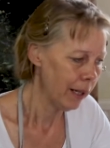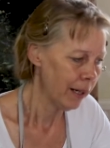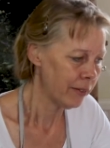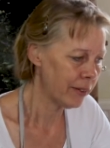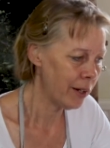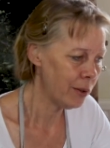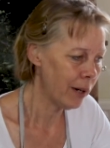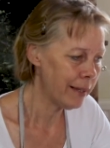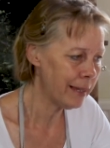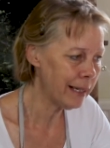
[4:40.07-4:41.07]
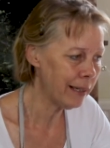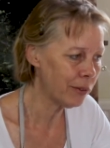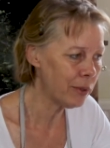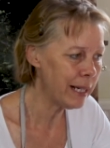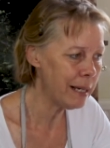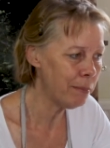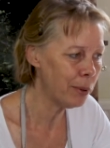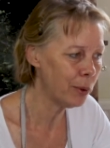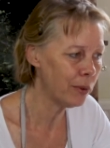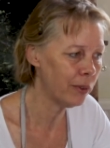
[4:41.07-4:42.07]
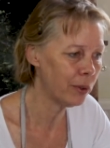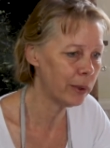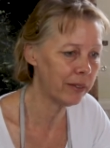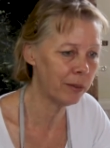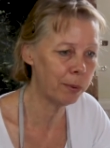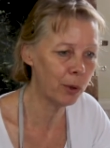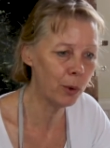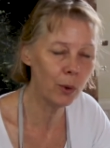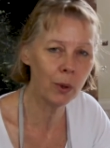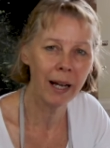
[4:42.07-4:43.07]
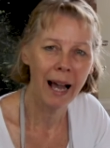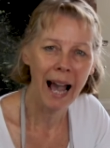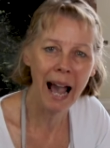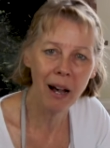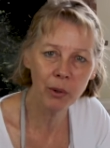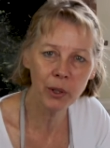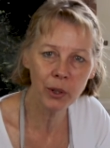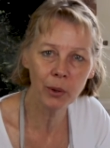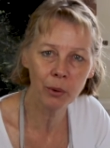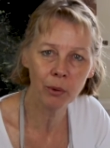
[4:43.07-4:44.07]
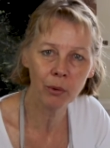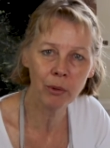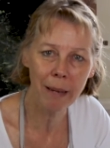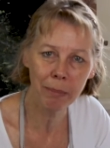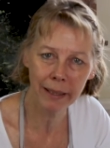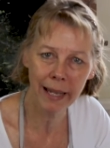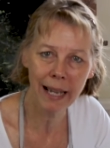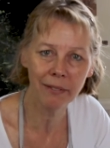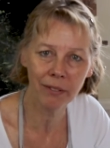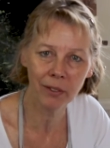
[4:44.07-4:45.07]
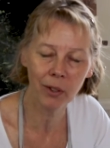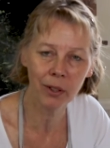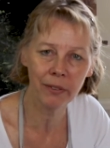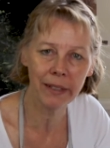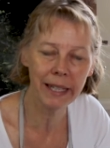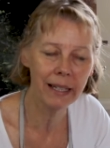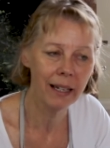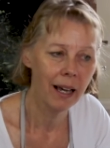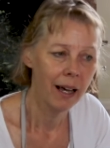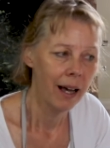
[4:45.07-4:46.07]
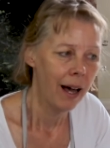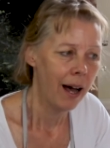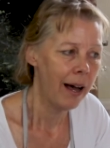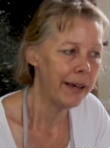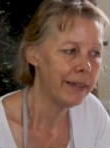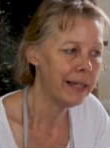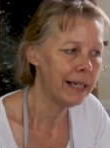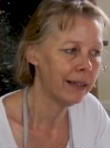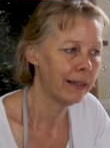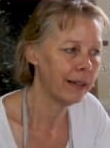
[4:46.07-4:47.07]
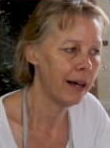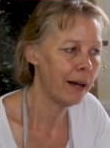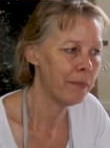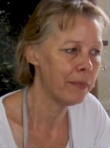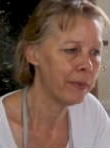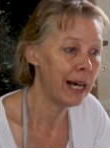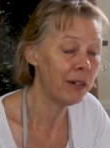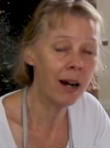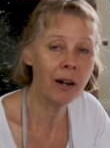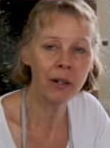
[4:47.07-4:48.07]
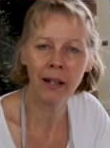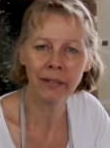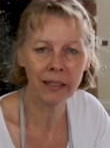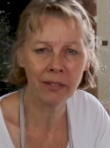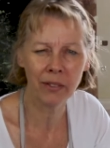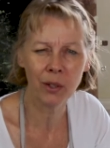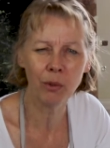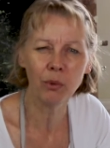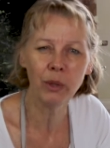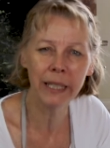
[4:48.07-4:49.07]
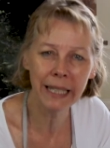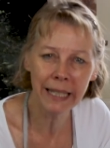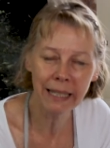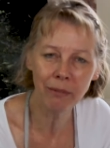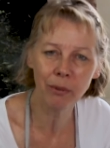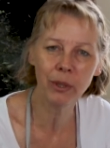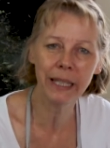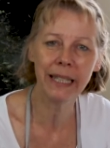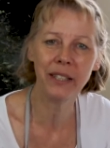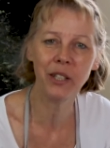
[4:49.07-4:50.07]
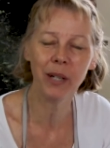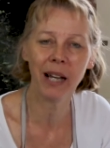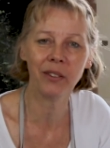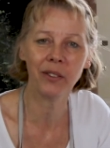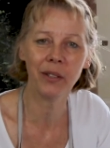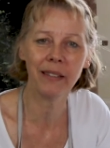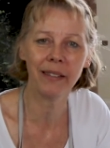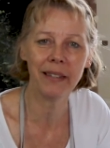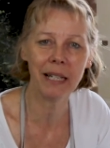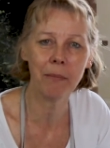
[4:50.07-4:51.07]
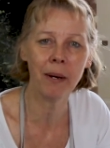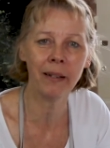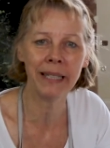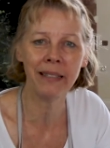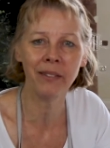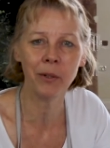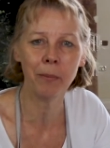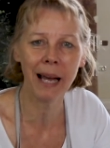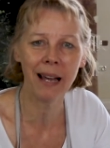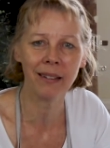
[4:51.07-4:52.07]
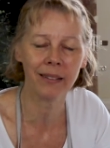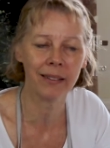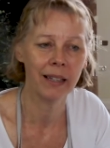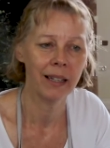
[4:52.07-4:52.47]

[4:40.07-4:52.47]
So I think it's really important to explore how you replicate photography. I think there are artists who really, really knew how to do it. I think Marlene Dumas